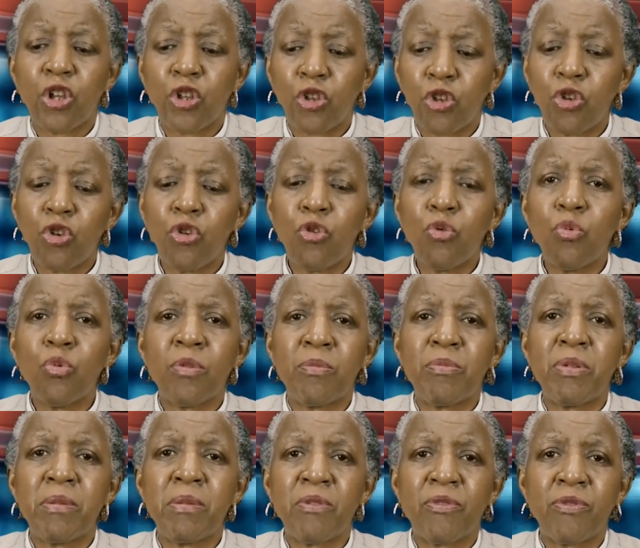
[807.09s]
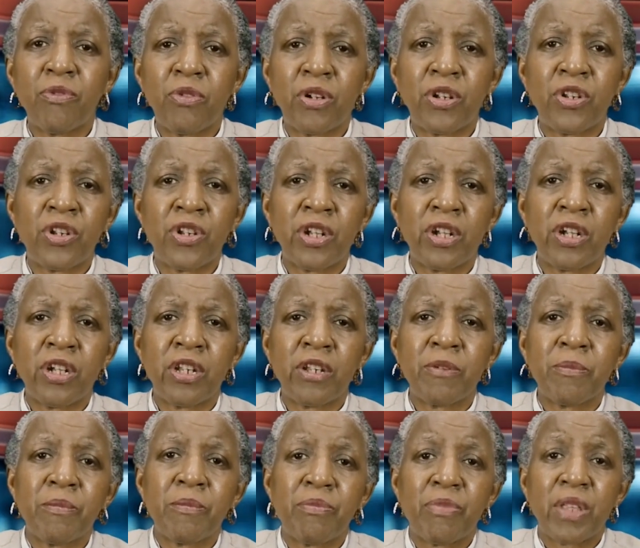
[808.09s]
You will be before a judge
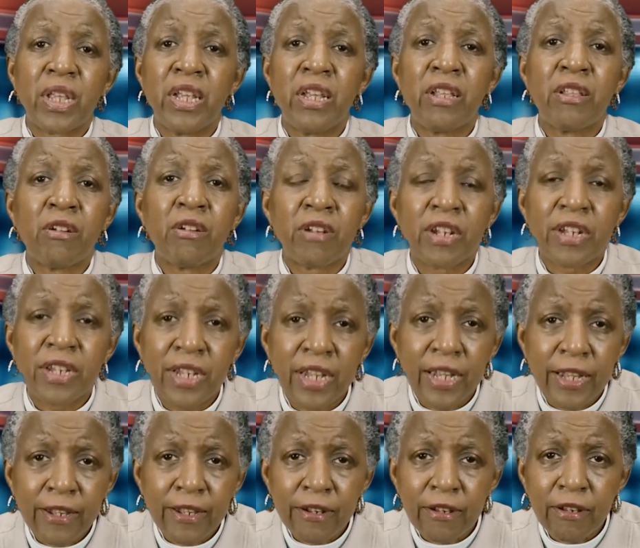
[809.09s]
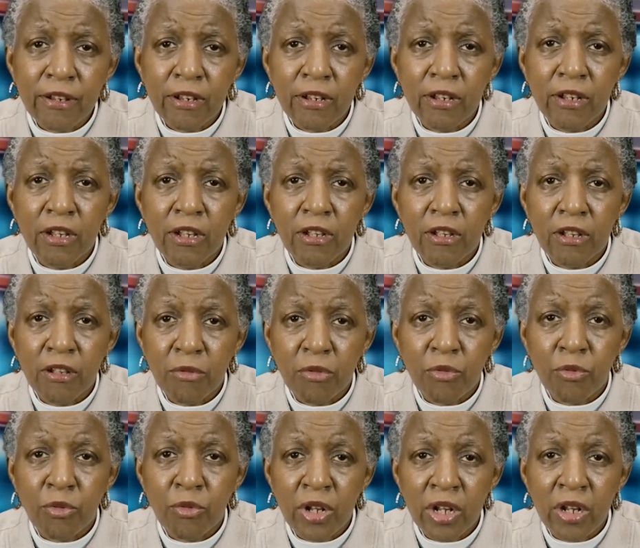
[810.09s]
either on a ticket,
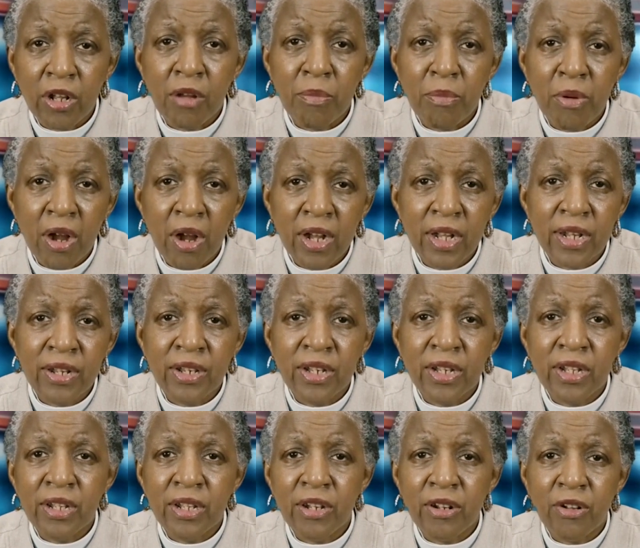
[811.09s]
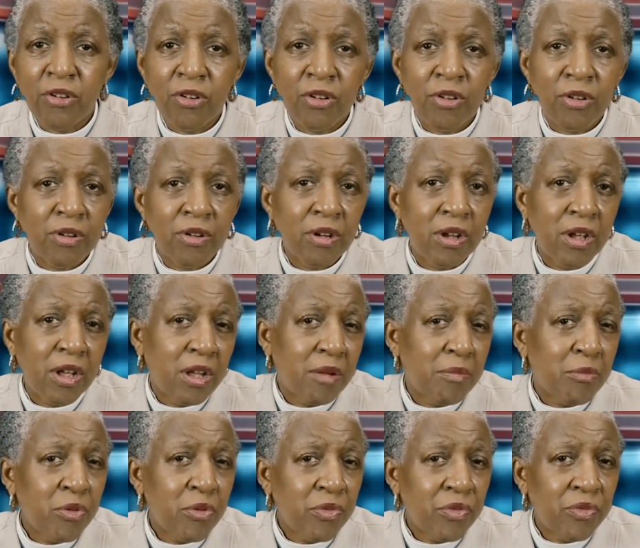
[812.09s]
a parking ticket, or
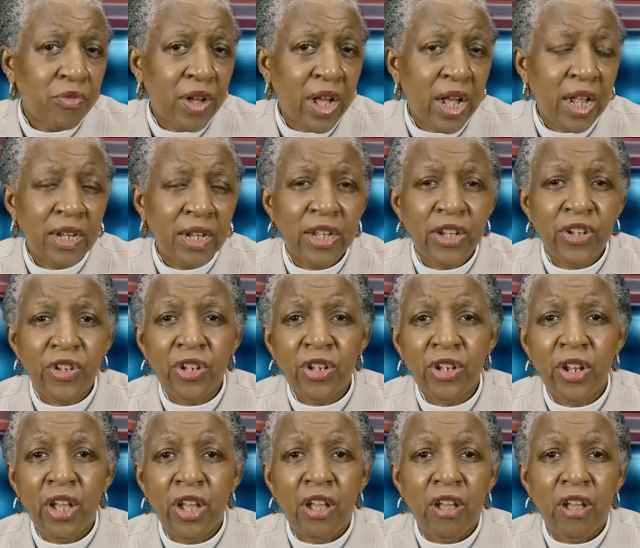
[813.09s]
moving violation.